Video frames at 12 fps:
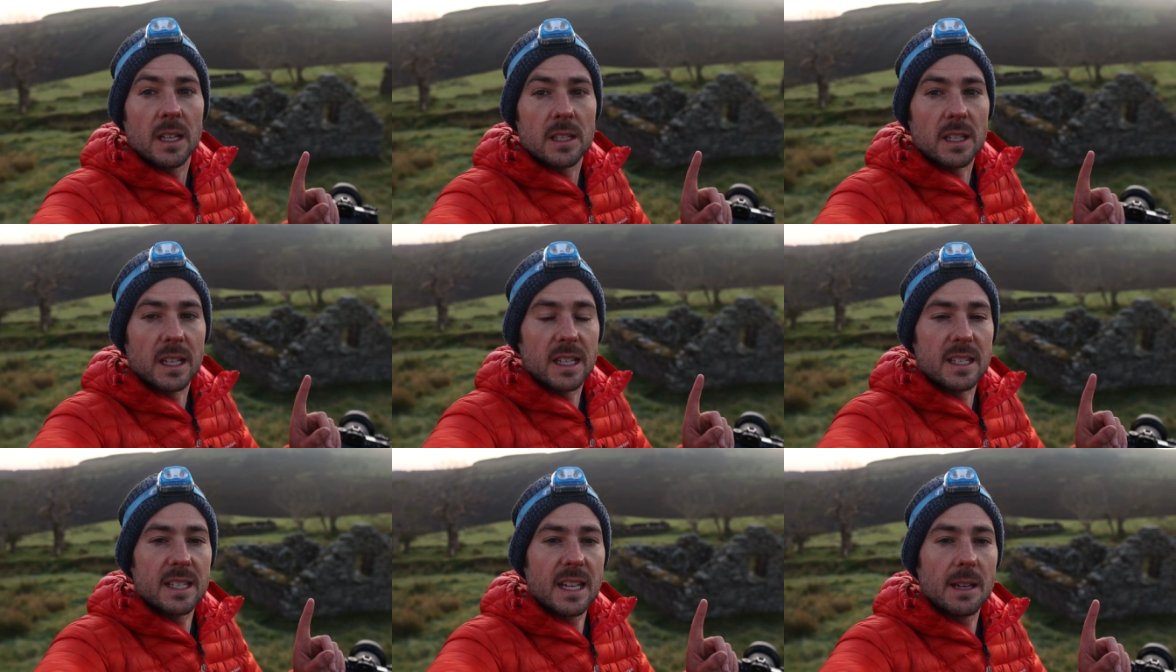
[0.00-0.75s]
so you
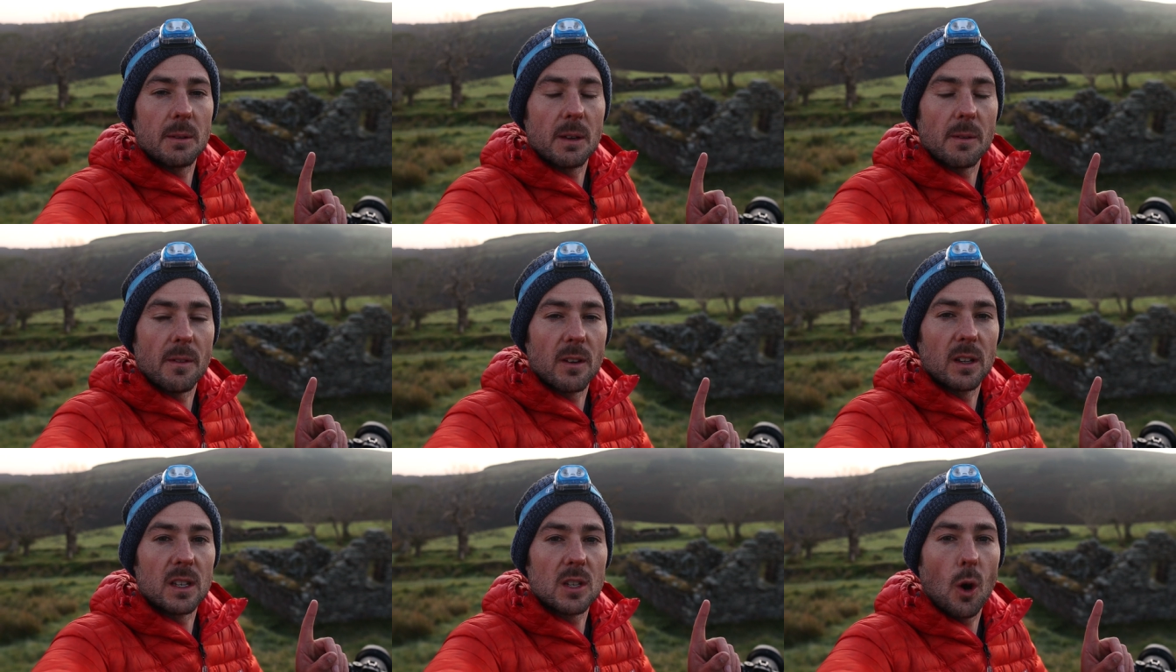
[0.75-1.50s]
can see that we've
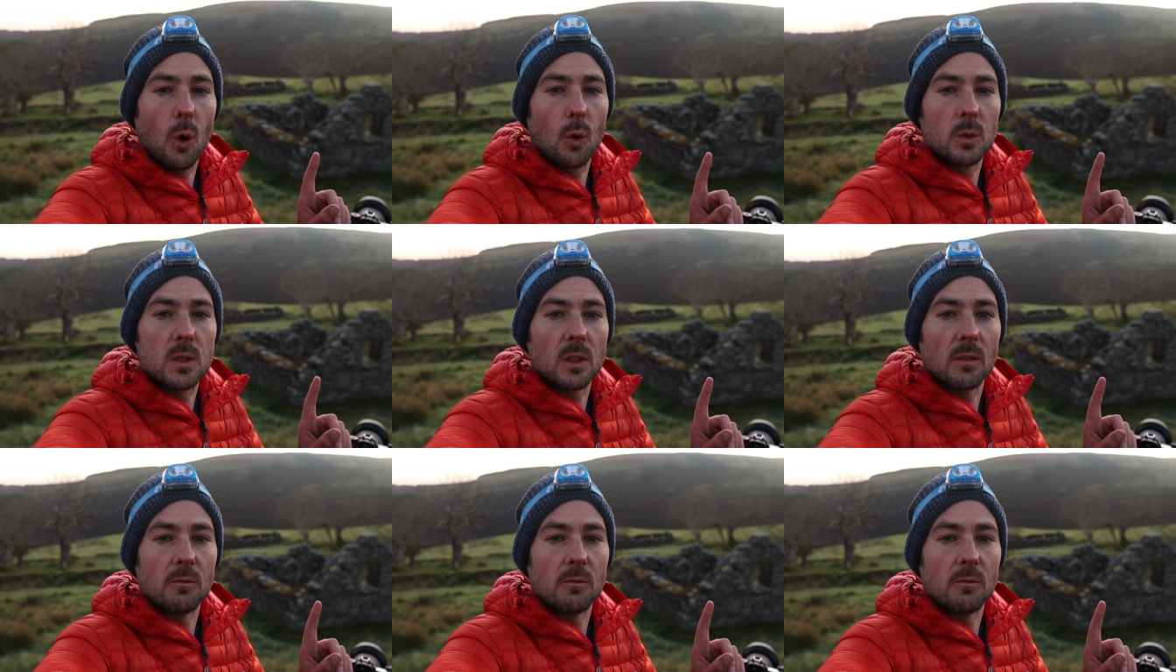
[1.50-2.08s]
got this old sort